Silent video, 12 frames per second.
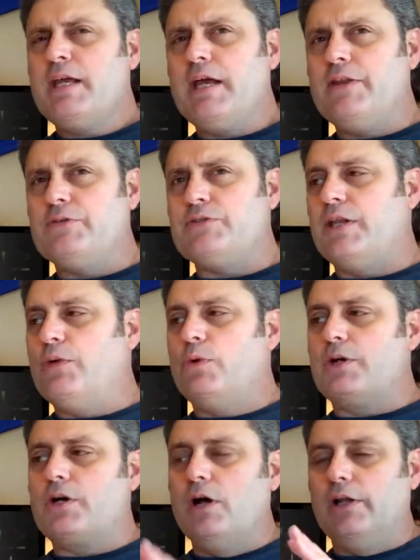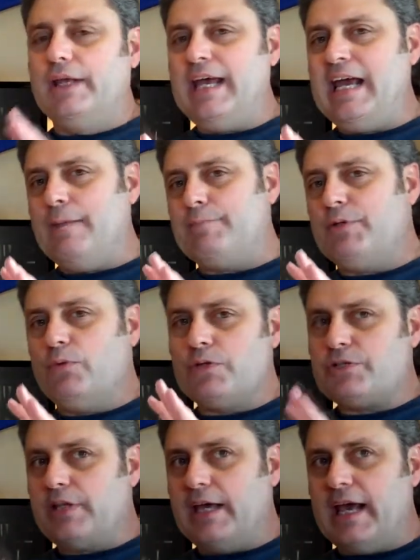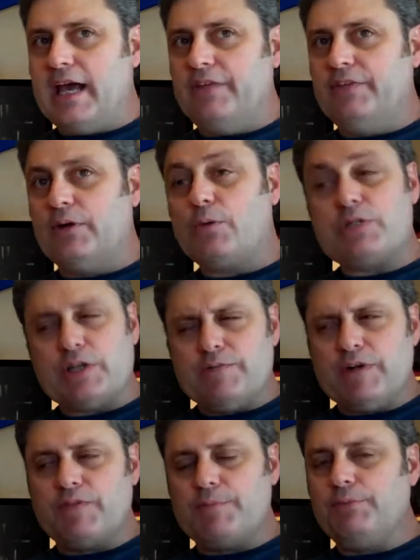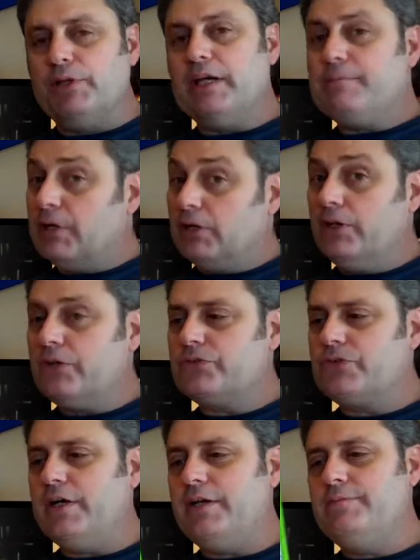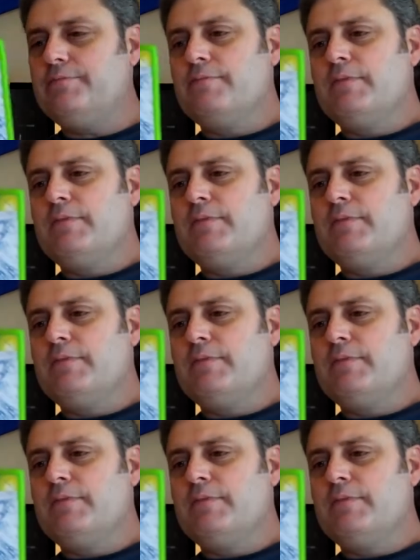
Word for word: And there's another one called Amped, which they had there, which I've never played, but it looks good.